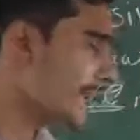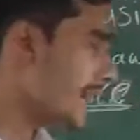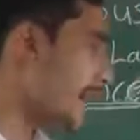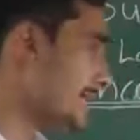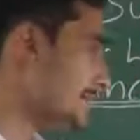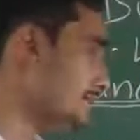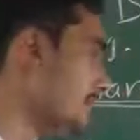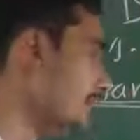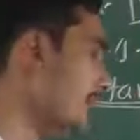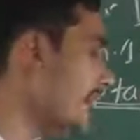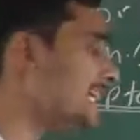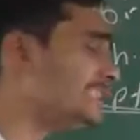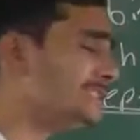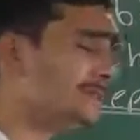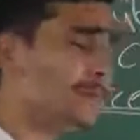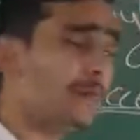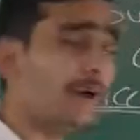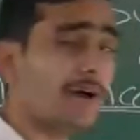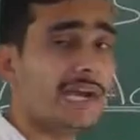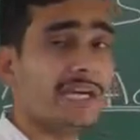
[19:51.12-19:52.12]
And the
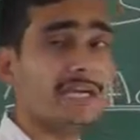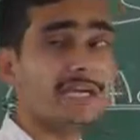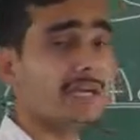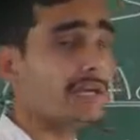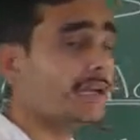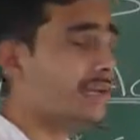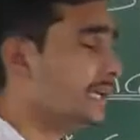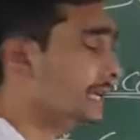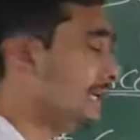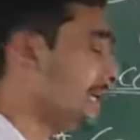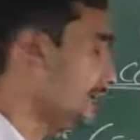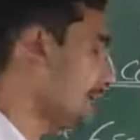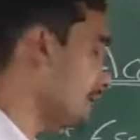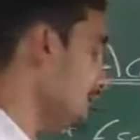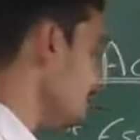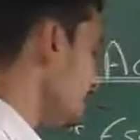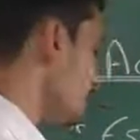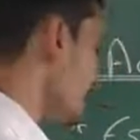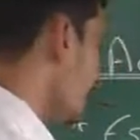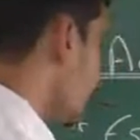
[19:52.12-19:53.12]
last point
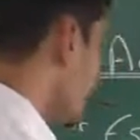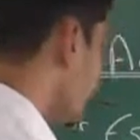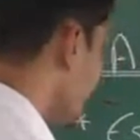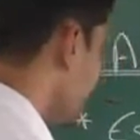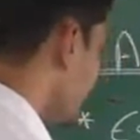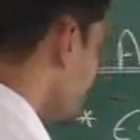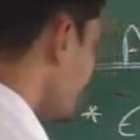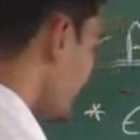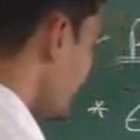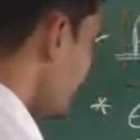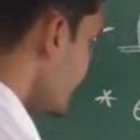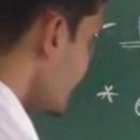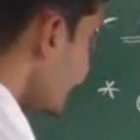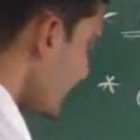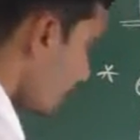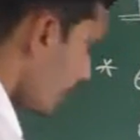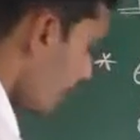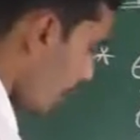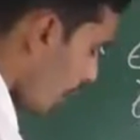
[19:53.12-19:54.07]
is rejected